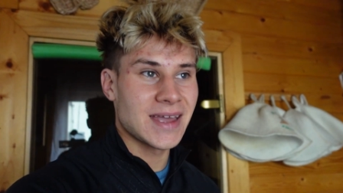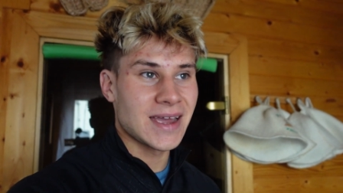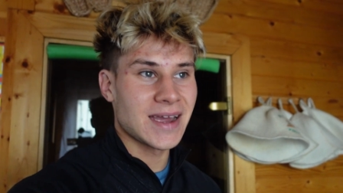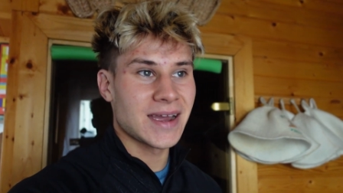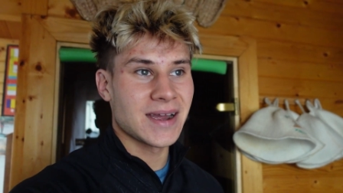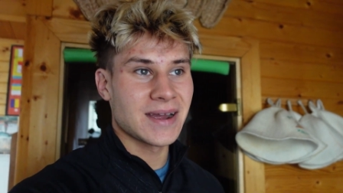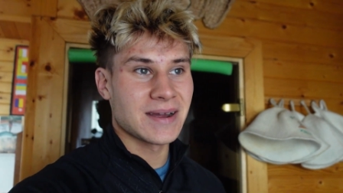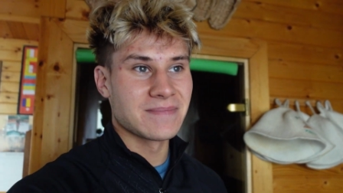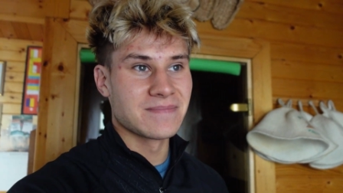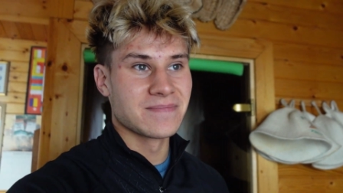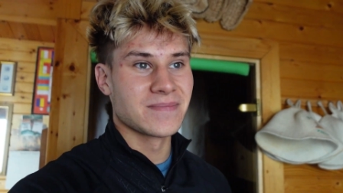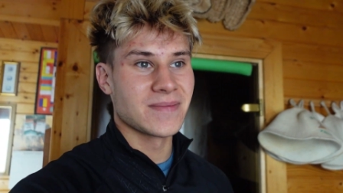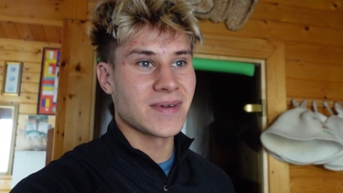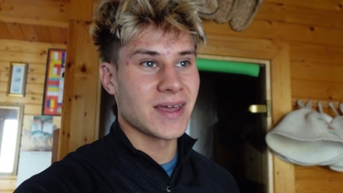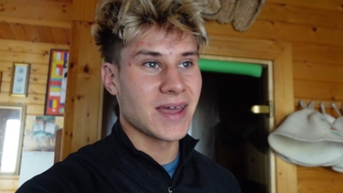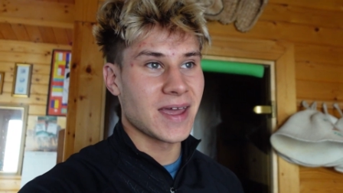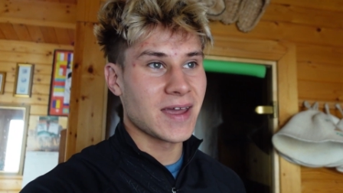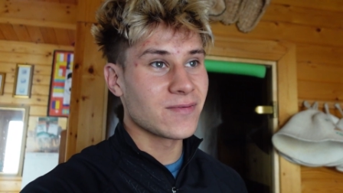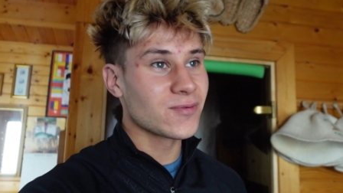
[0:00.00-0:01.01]
um,
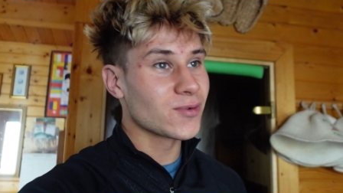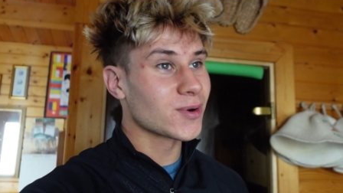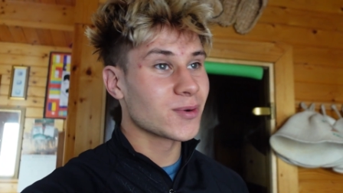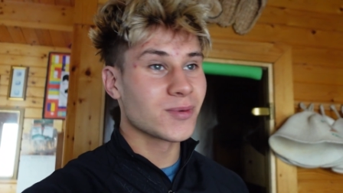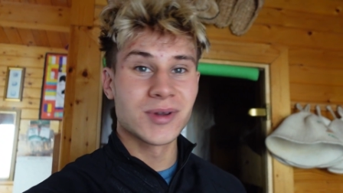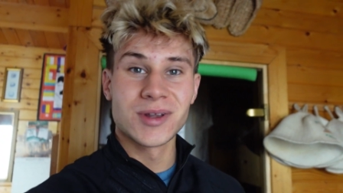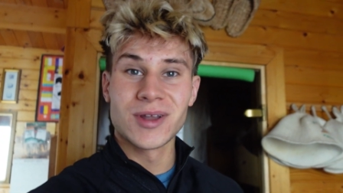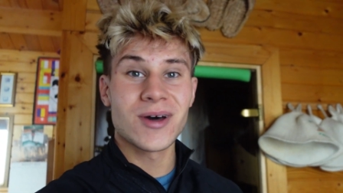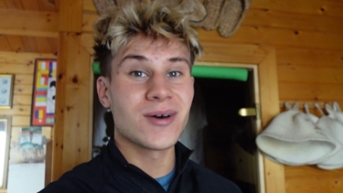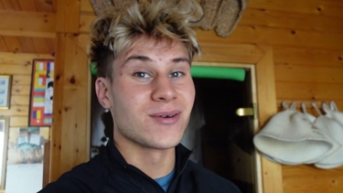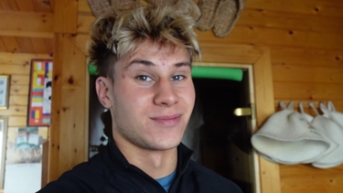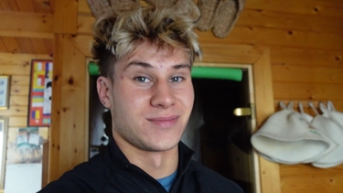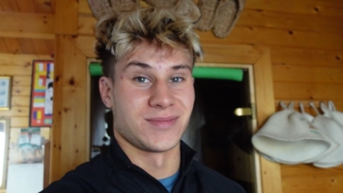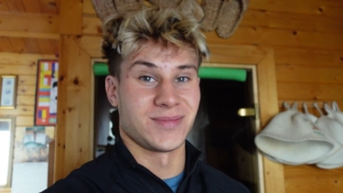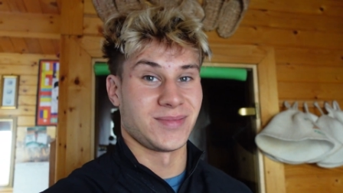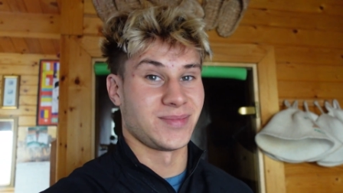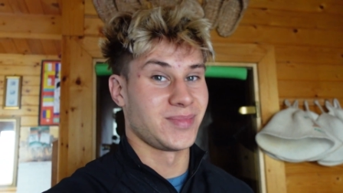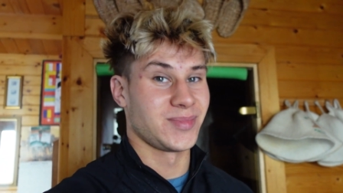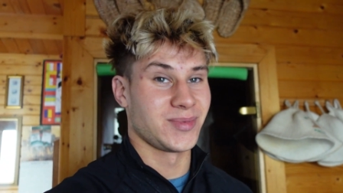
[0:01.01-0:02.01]
everyone will
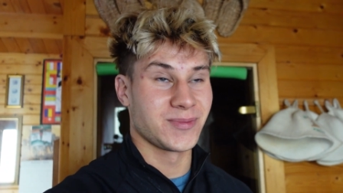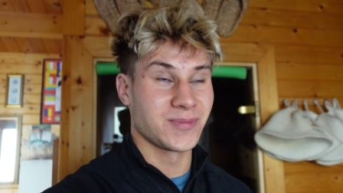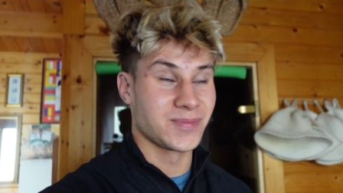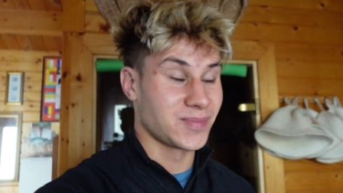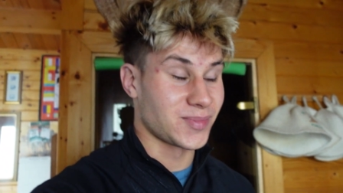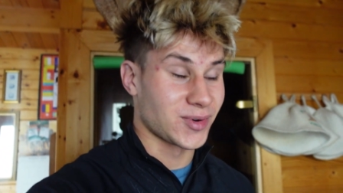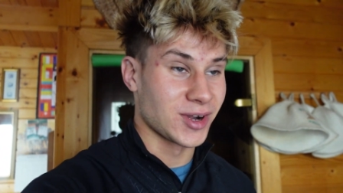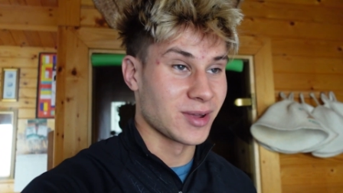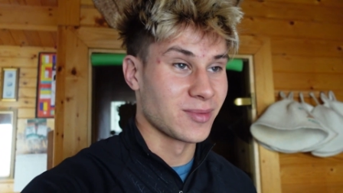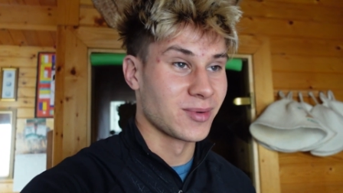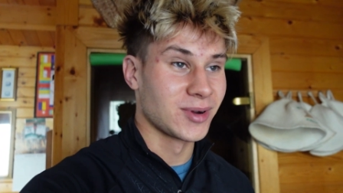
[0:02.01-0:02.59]
know pretty